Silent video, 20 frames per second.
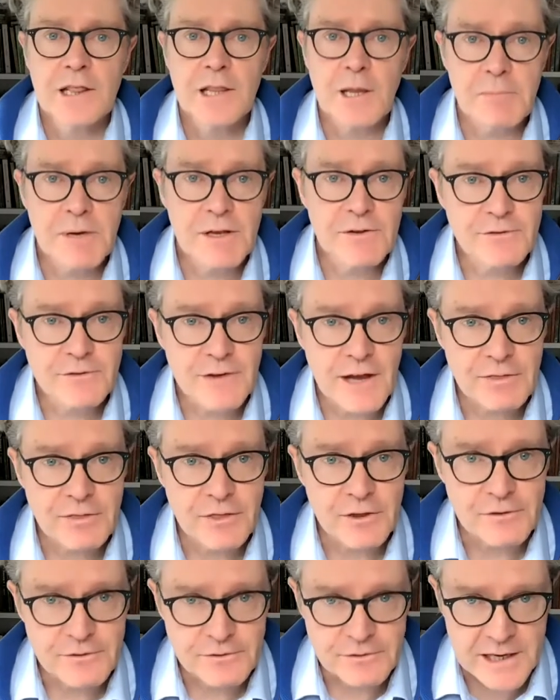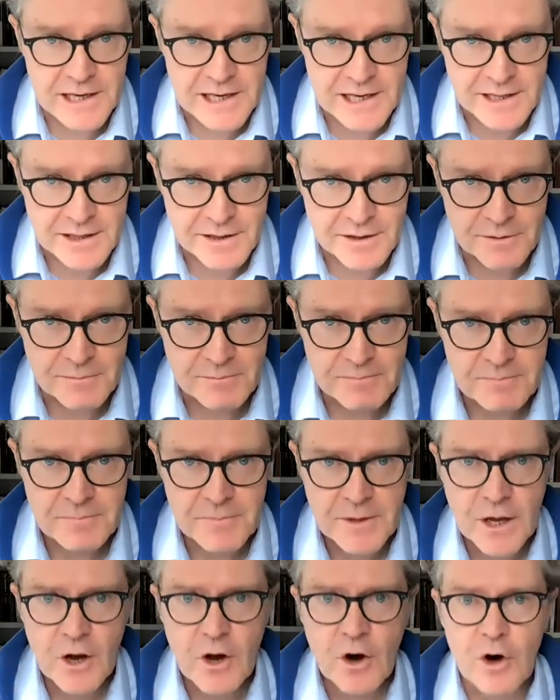me set the scene.
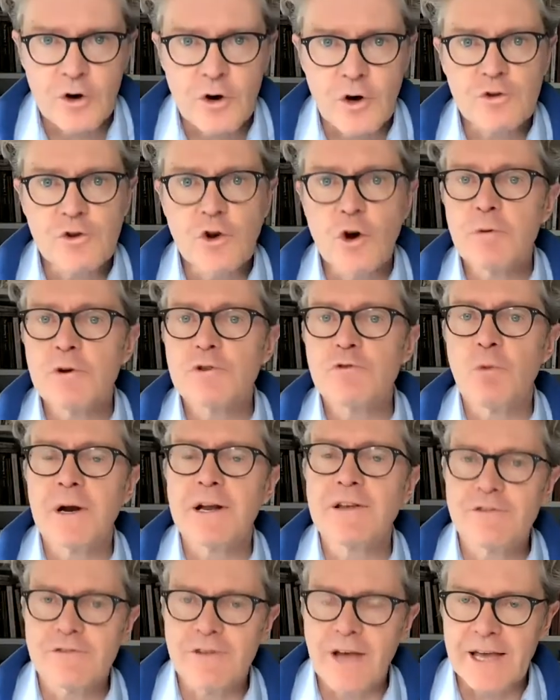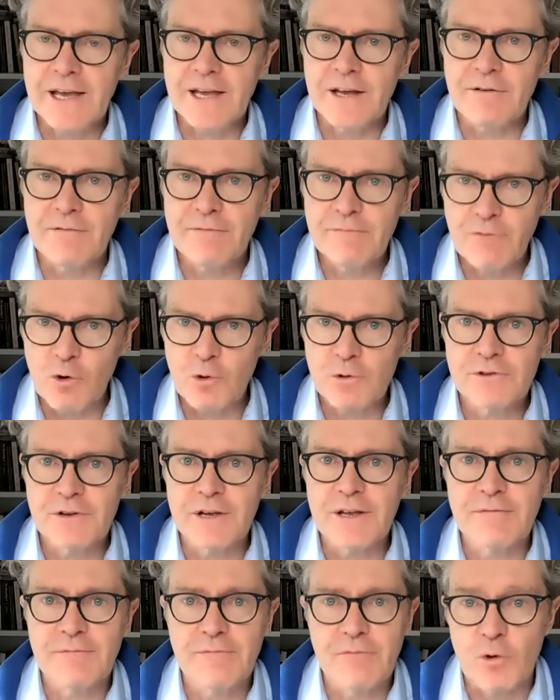On October 22nd,
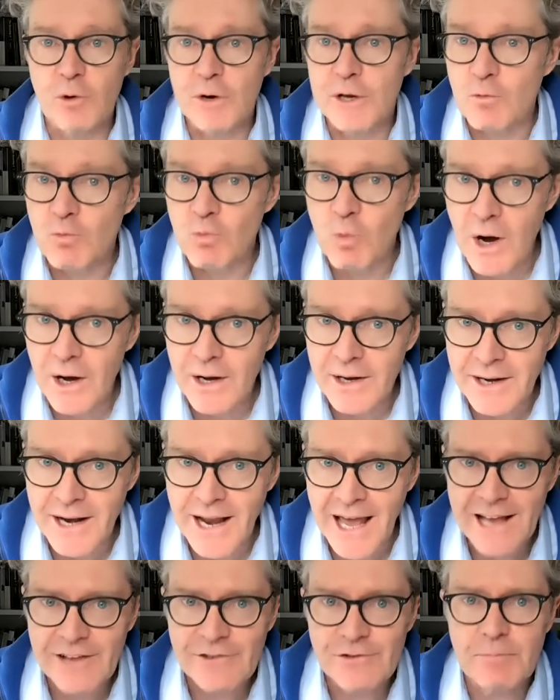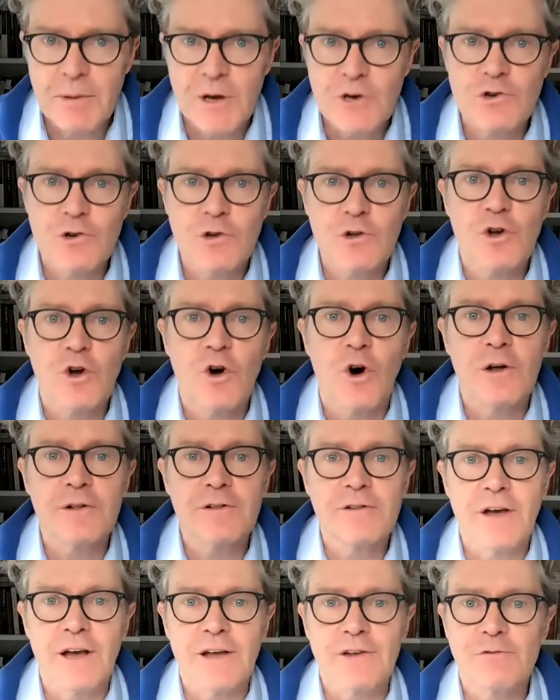1441, a special
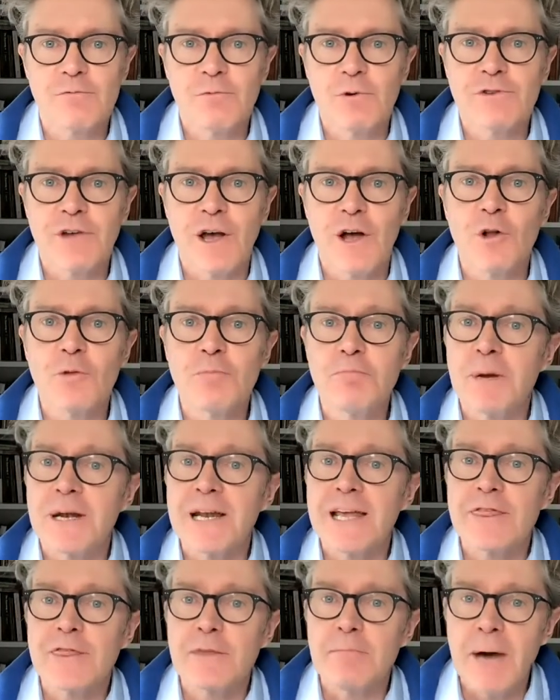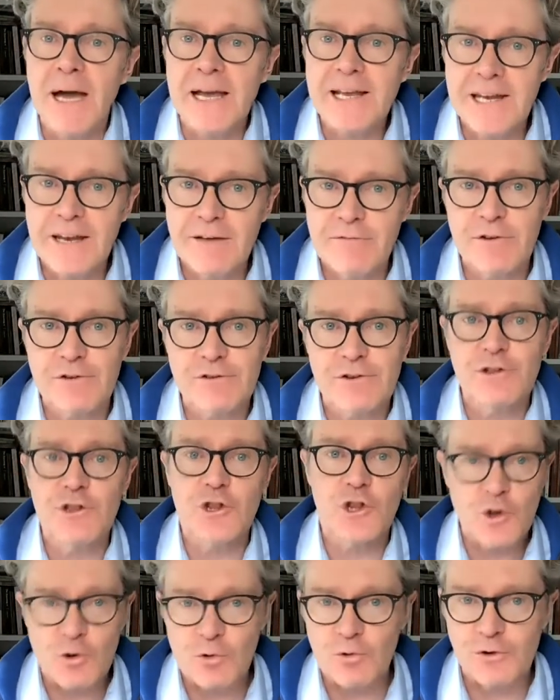contest was held beneath the magnificent
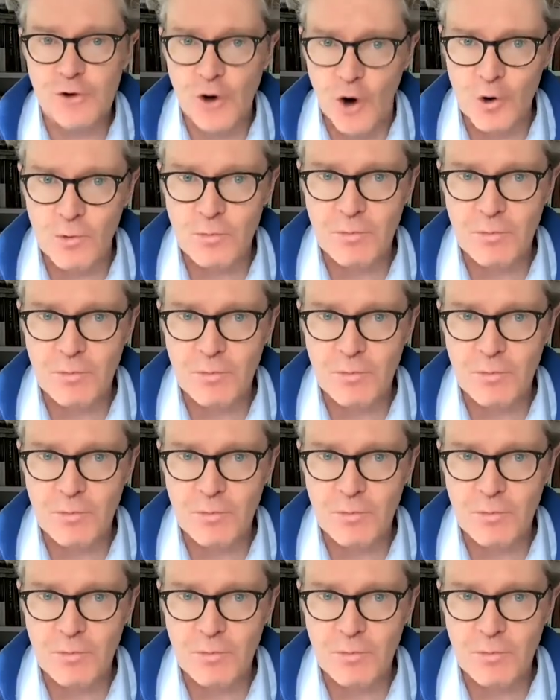new dome